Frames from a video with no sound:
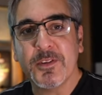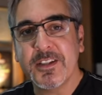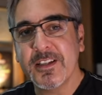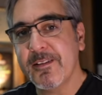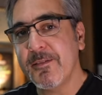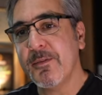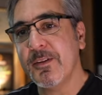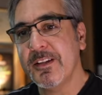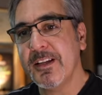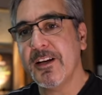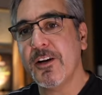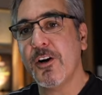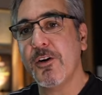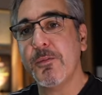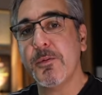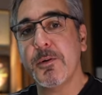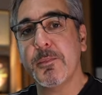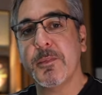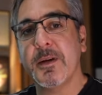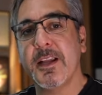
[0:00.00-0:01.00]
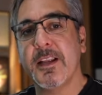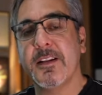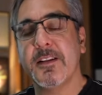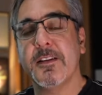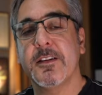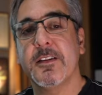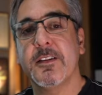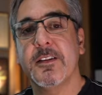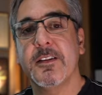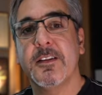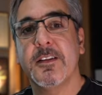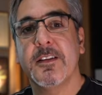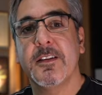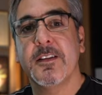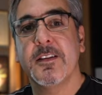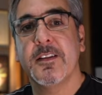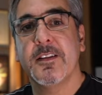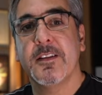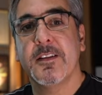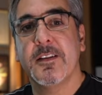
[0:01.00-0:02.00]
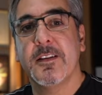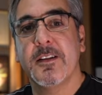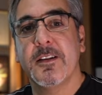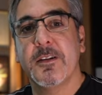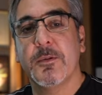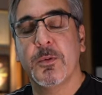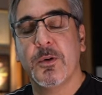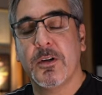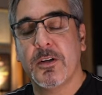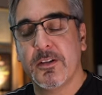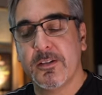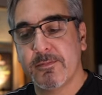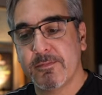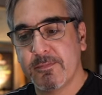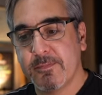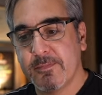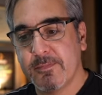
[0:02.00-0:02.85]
The government, well,